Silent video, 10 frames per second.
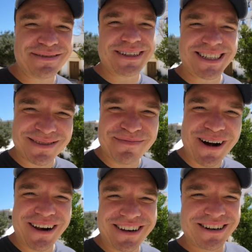of a
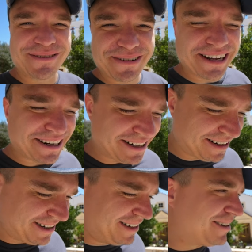small Cretan
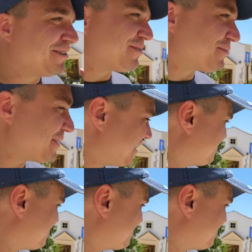Greek